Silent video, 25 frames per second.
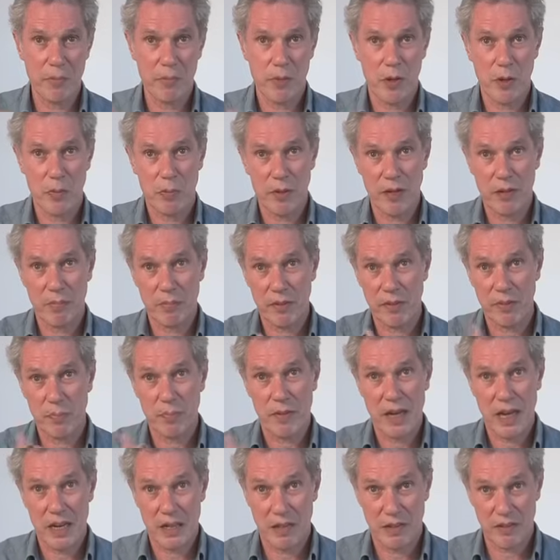pop-up must
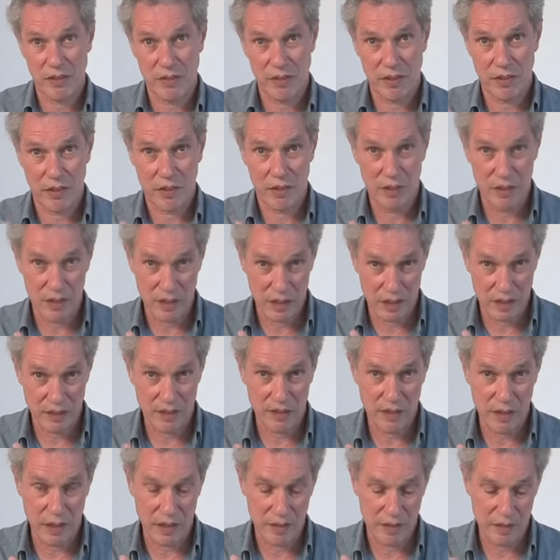balance on each
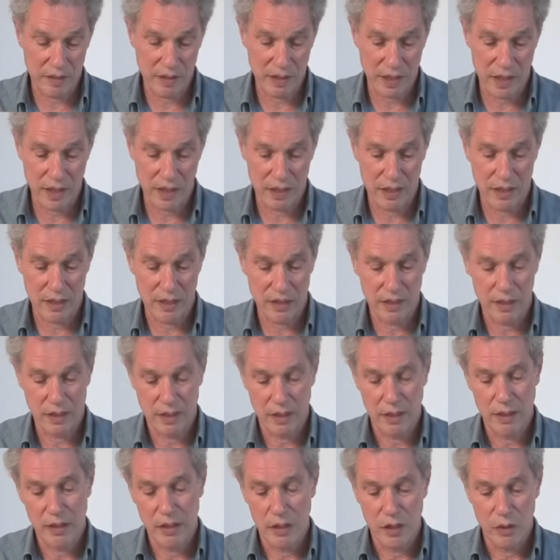side of the gully.
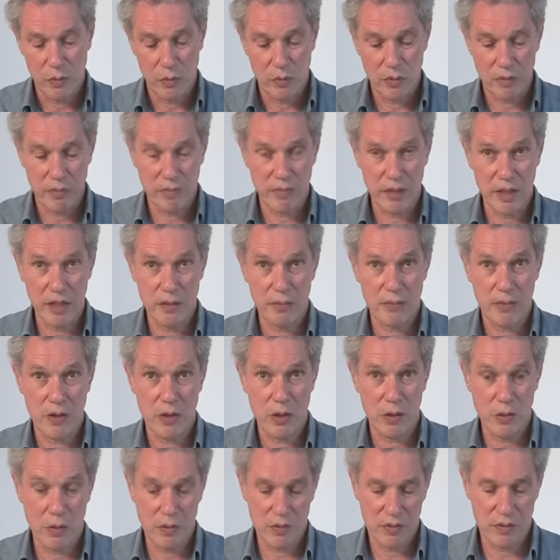With
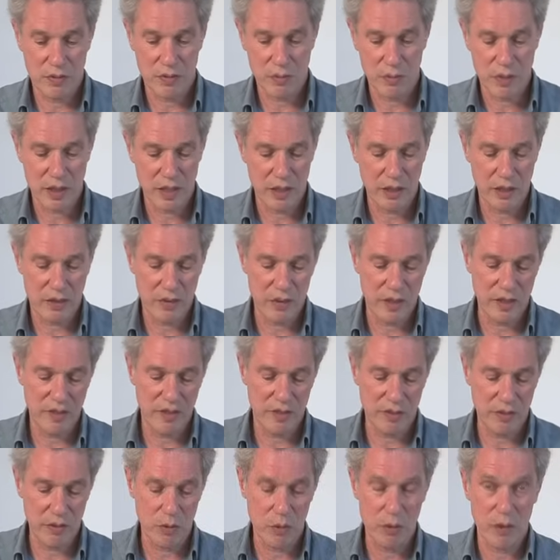V-folds, where the
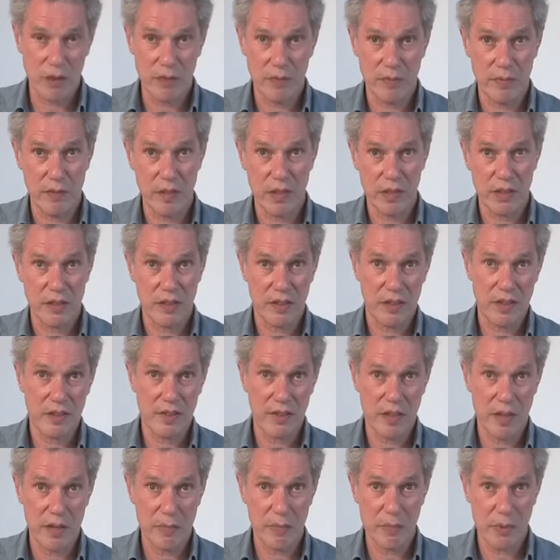creases all converge at the
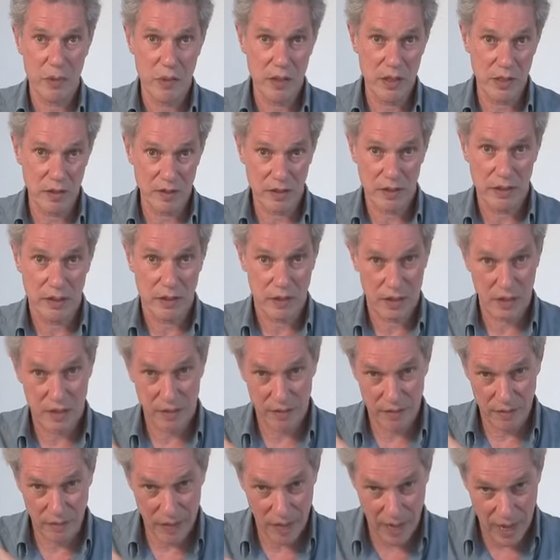same point,
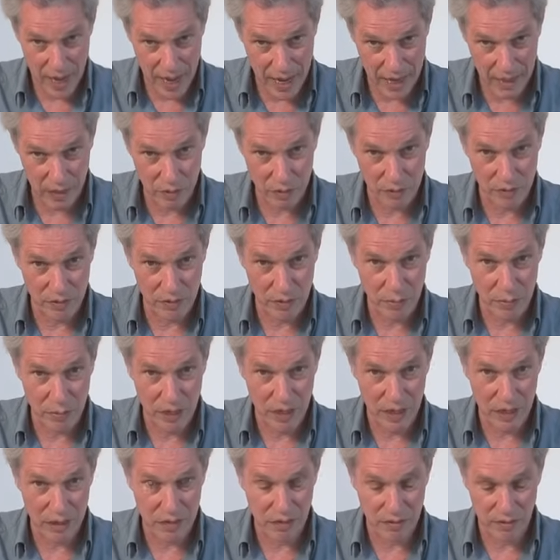it's the angles that
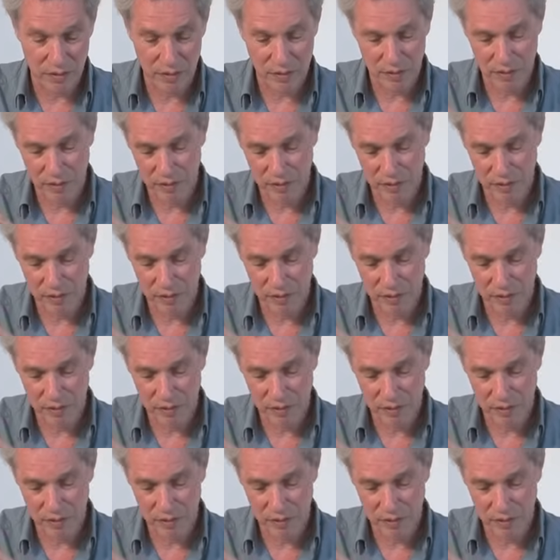balance.